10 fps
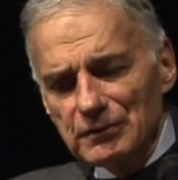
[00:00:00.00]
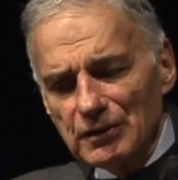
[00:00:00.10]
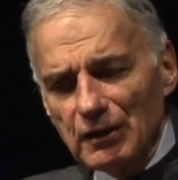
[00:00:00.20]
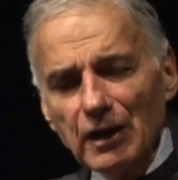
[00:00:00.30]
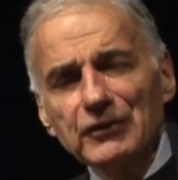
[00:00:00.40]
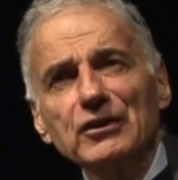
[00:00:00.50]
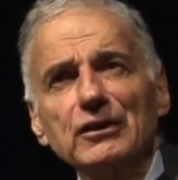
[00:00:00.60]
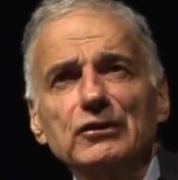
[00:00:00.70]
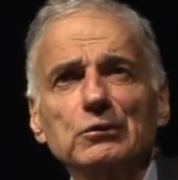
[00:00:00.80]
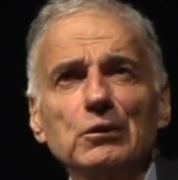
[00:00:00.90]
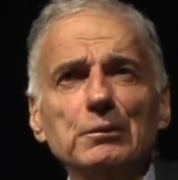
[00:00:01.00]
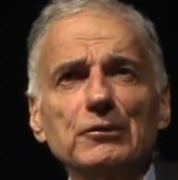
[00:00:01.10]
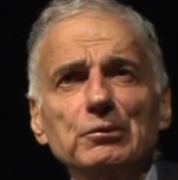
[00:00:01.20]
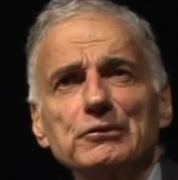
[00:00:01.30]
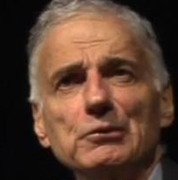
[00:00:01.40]
There are citizen
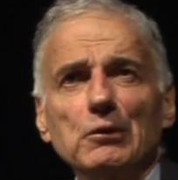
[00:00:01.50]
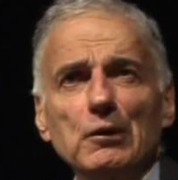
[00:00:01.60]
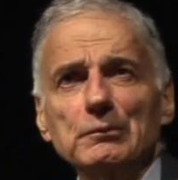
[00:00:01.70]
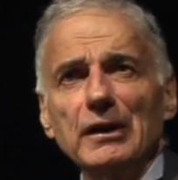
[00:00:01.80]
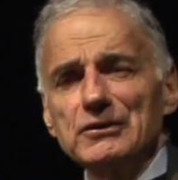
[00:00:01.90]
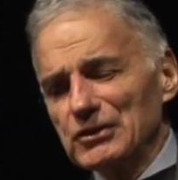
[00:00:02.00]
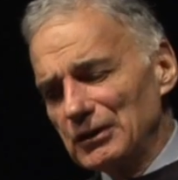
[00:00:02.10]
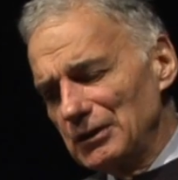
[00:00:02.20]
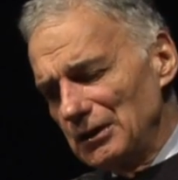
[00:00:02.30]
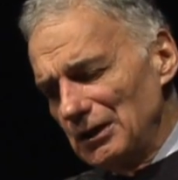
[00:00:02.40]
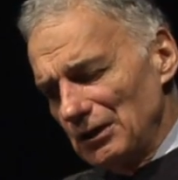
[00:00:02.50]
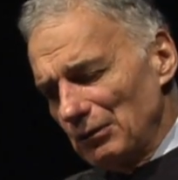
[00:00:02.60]
groups, which we won't mention,